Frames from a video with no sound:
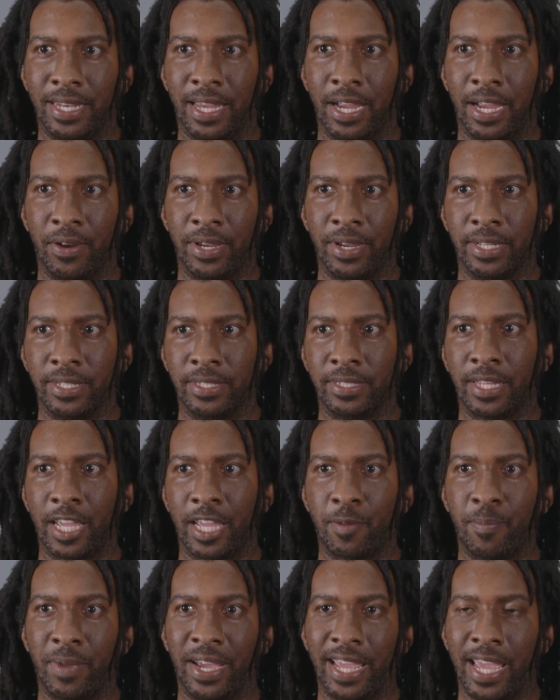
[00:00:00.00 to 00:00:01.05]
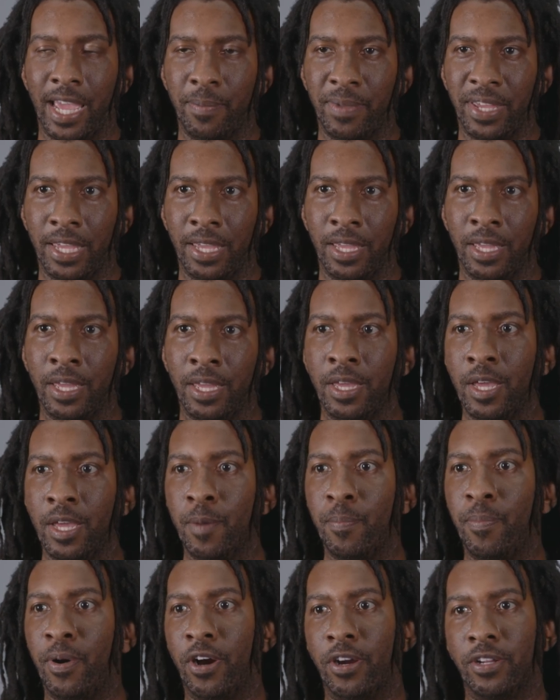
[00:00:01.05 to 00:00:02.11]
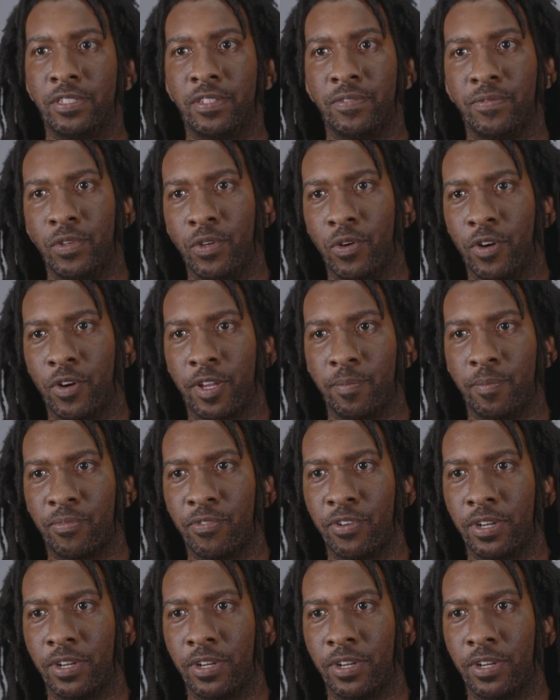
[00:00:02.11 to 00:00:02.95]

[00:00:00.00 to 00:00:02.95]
in areas like Miami, parts of New York and